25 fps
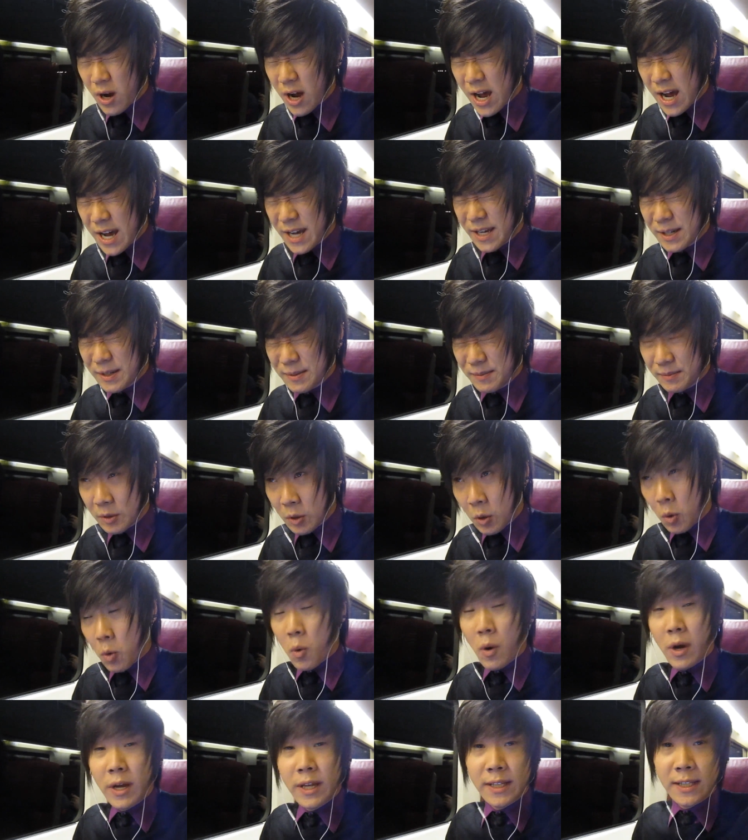I am
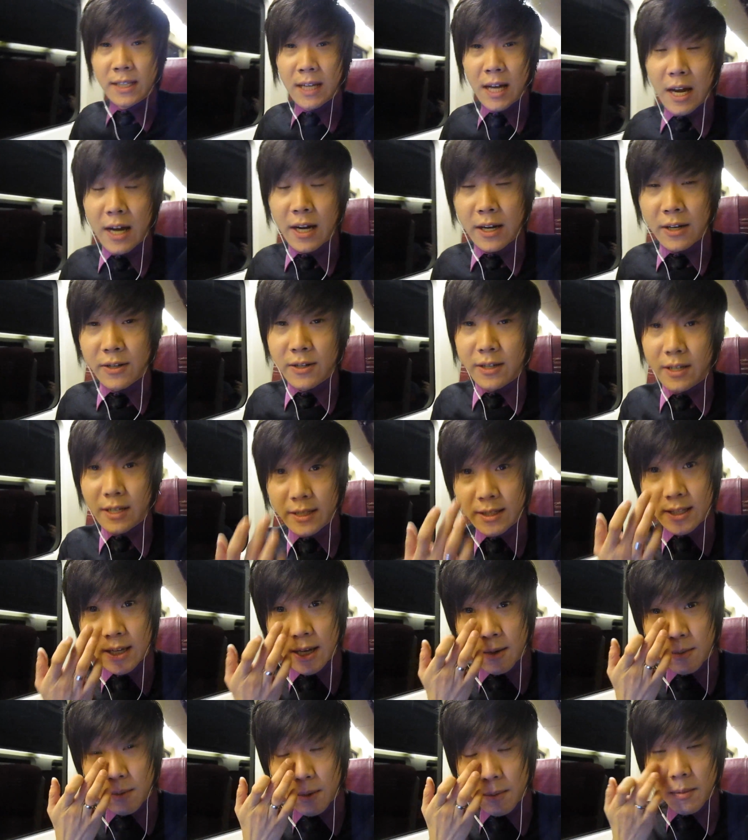quite tired, you can
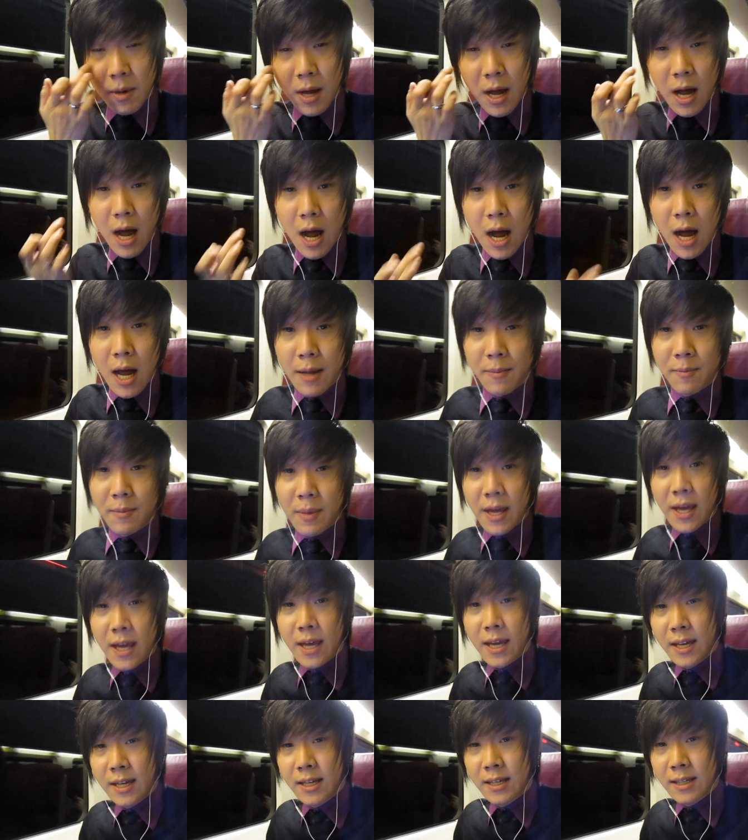tell by my eye
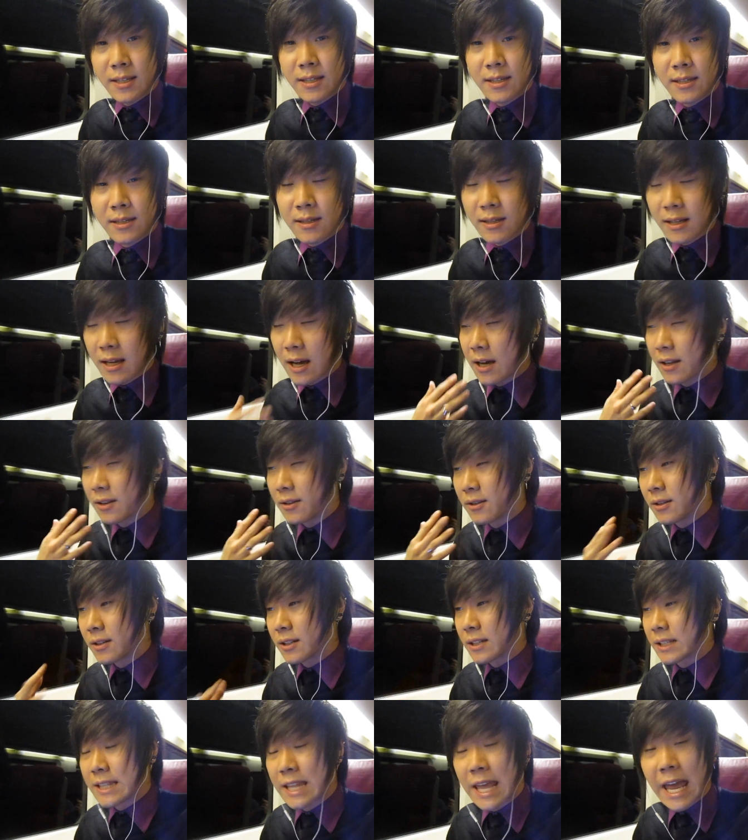bags. I
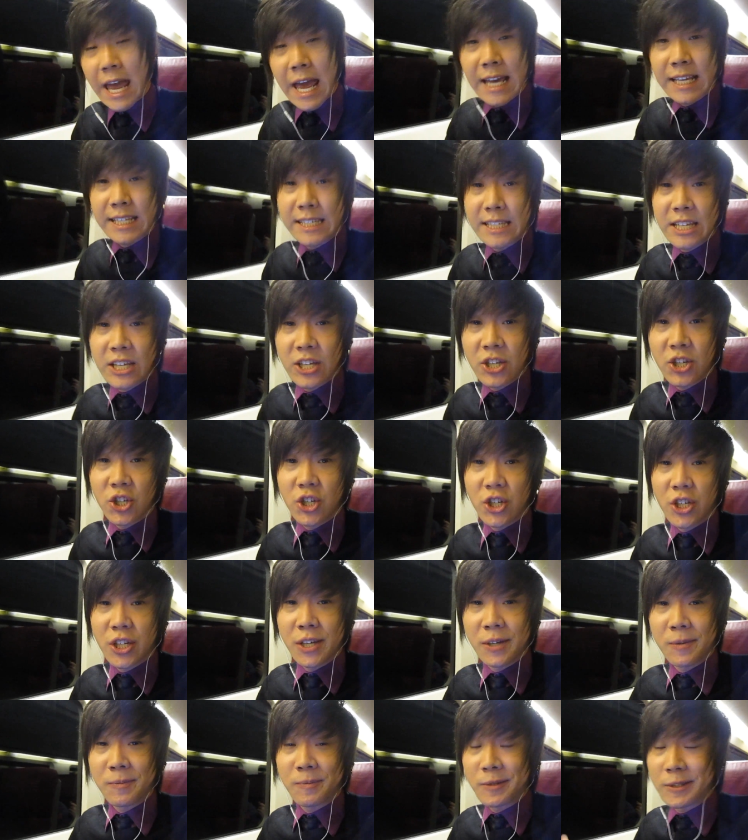look nasty and
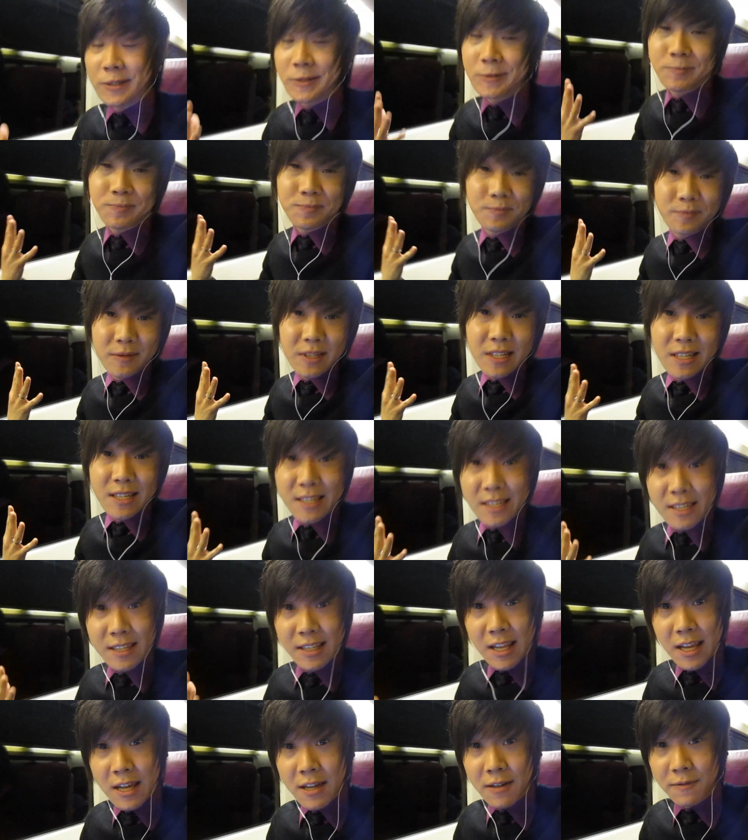shit, but this
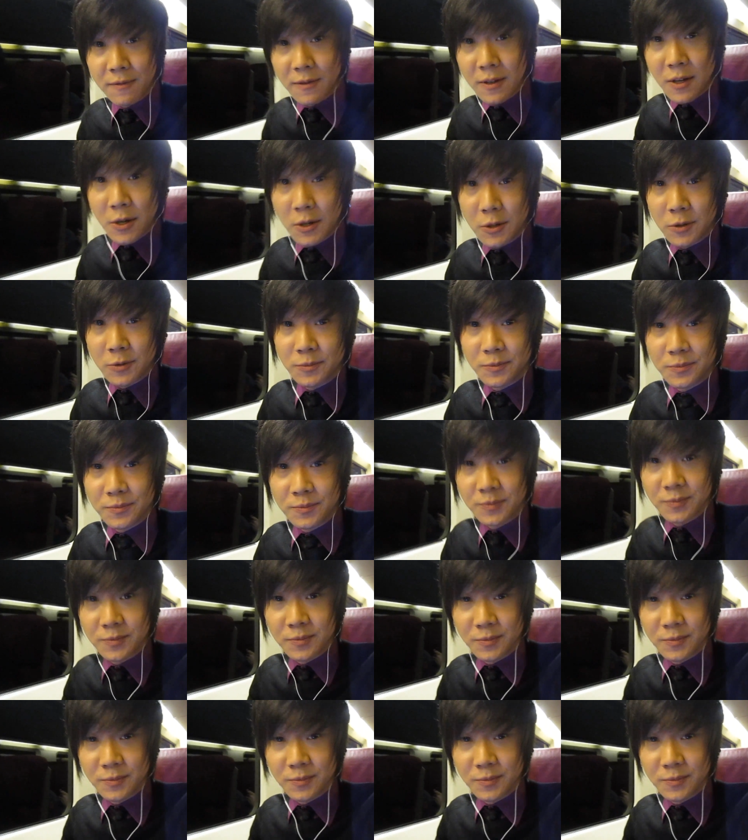is life, yo